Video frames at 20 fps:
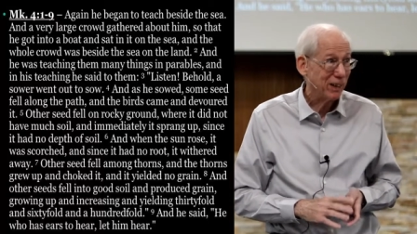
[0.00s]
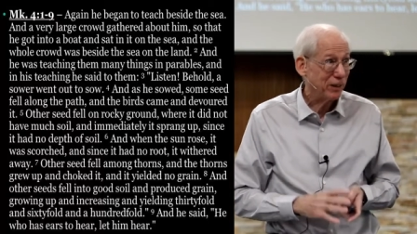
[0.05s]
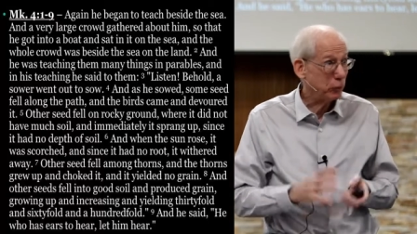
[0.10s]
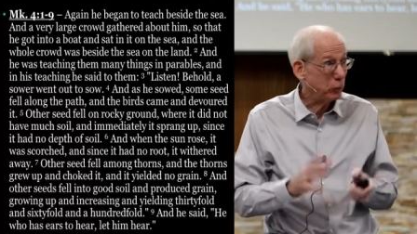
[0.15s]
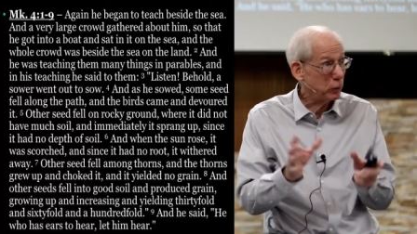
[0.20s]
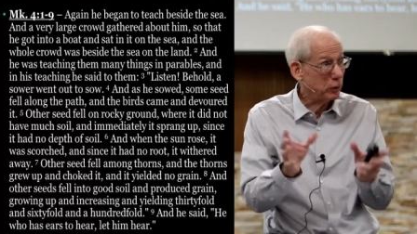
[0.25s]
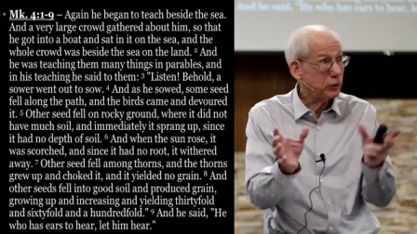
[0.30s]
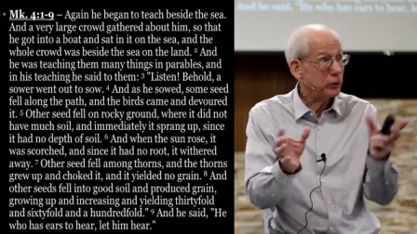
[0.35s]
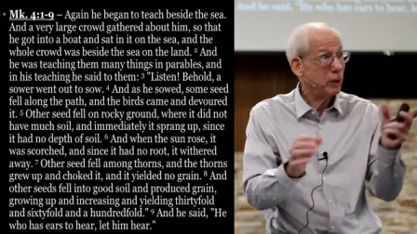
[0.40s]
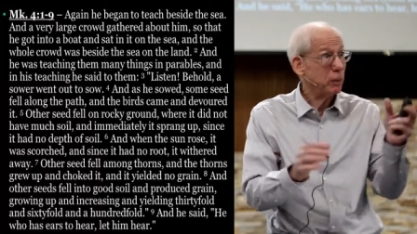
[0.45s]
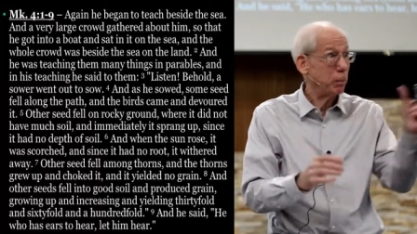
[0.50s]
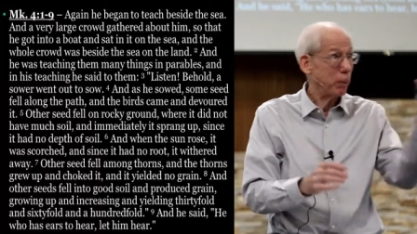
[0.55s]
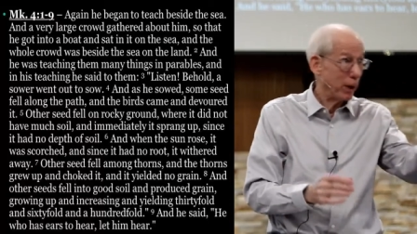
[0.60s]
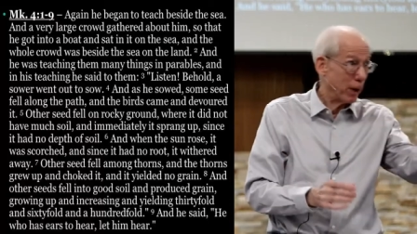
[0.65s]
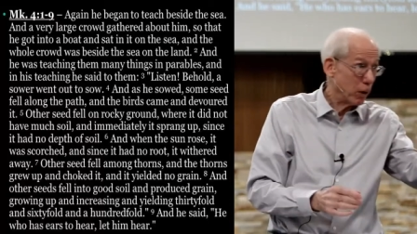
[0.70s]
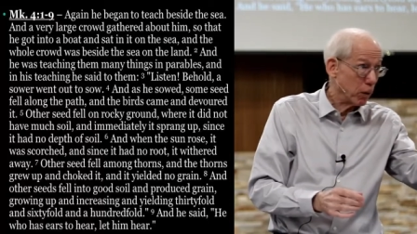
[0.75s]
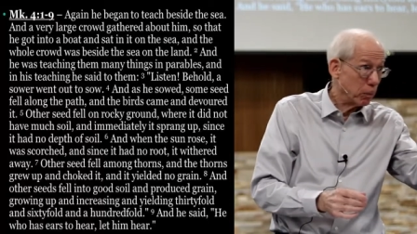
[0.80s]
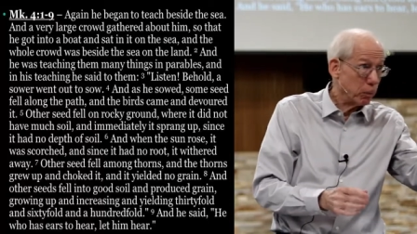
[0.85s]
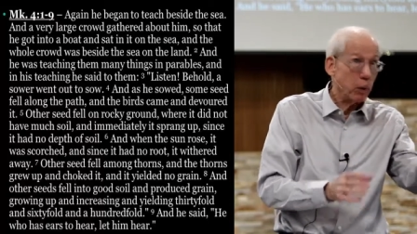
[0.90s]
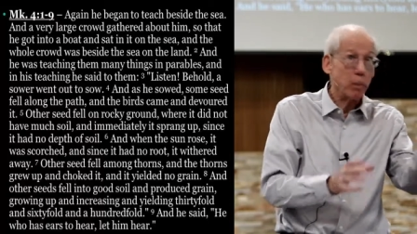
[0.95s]
as you can see,
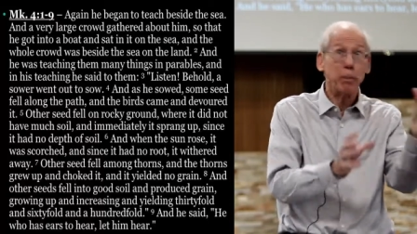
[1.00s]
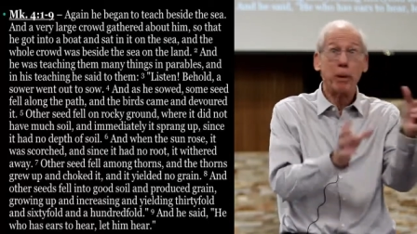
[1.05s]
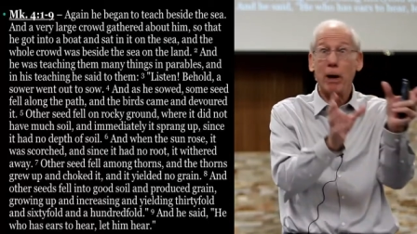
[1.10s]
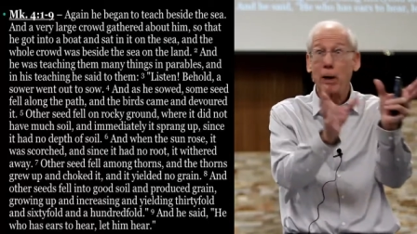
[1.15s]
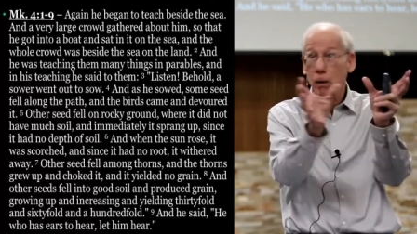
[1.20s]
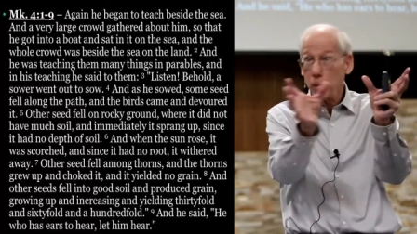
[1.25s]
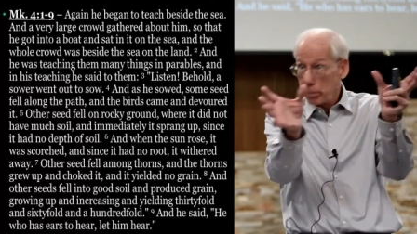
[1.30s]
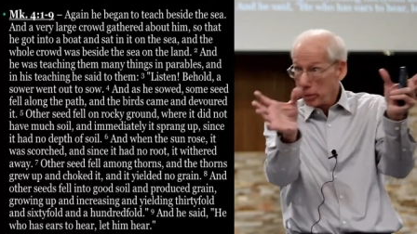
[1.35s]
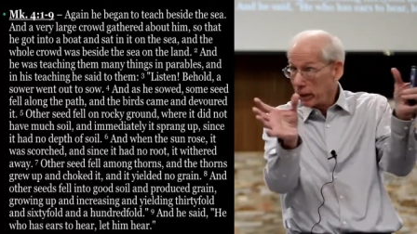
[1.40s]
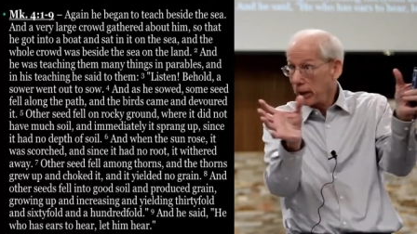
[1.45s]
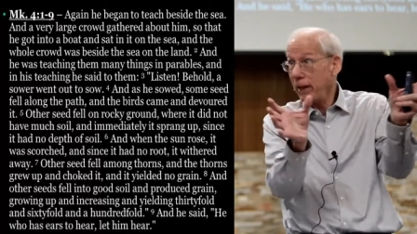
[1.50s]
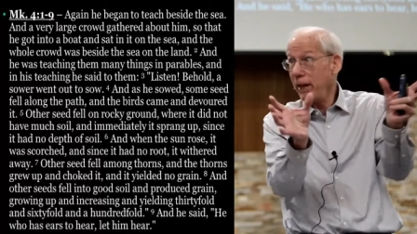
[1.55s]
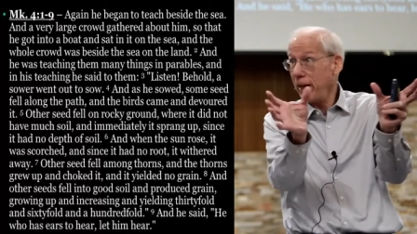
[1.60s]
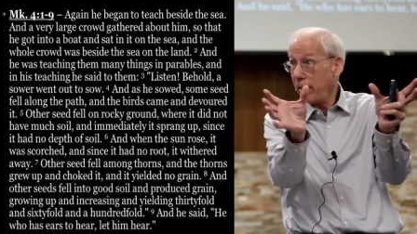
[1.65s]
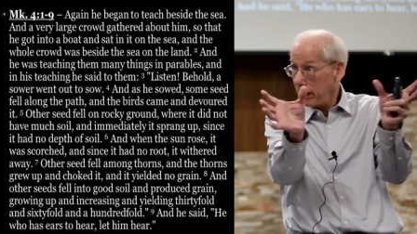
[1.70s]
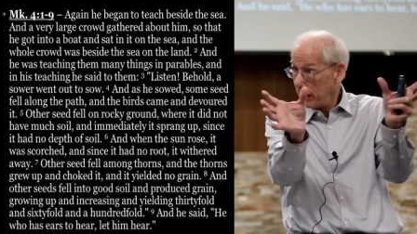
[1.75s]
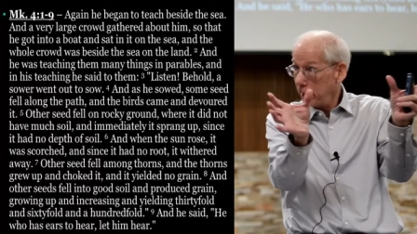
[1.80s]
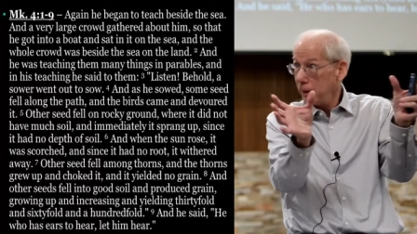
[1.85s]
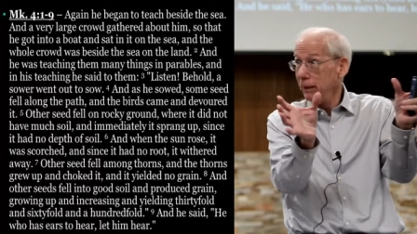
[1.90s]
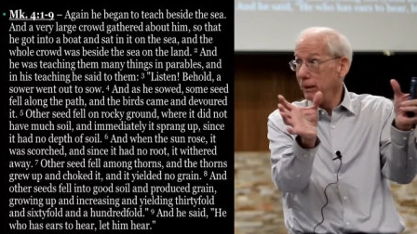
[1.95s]
parable,
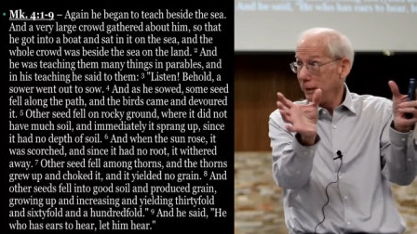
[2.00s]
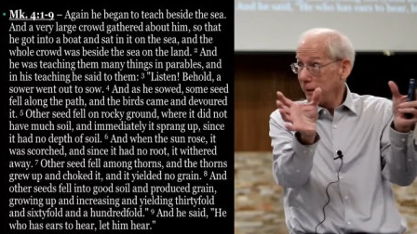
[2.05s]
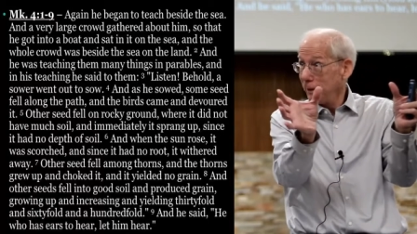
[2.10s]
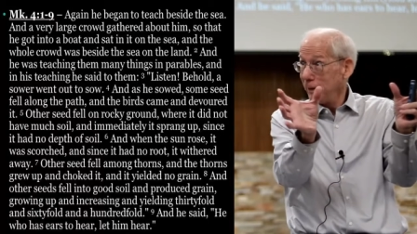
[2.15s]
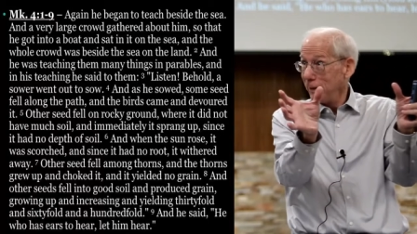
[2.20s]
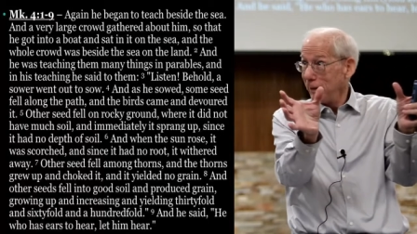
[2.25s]
parabole.